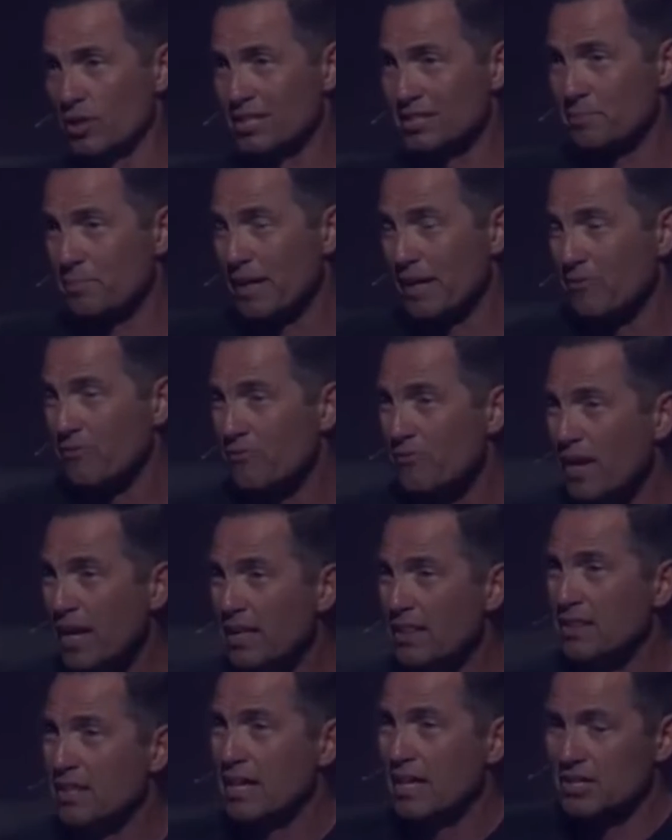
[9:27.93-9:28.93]
It's by
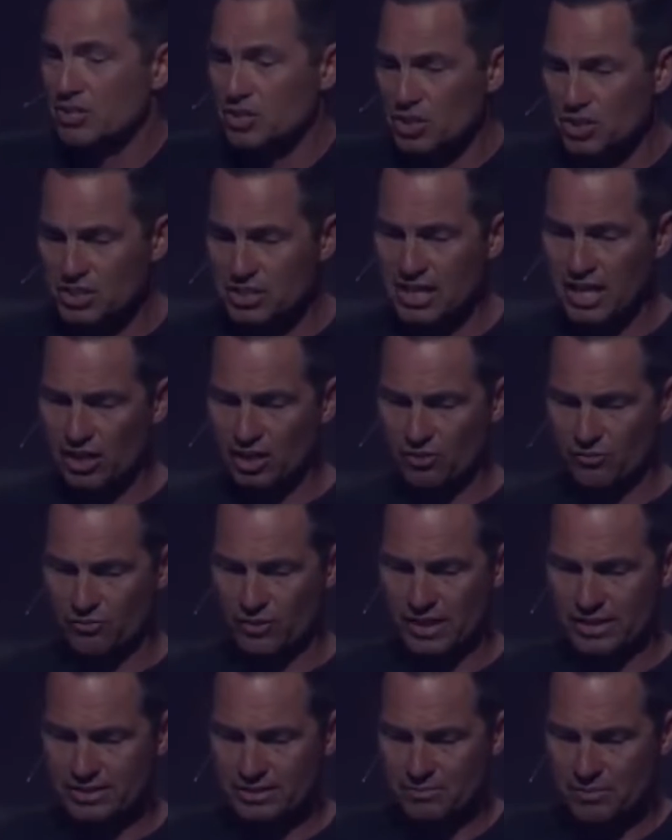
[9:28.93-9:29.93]
faith I should sacrifice.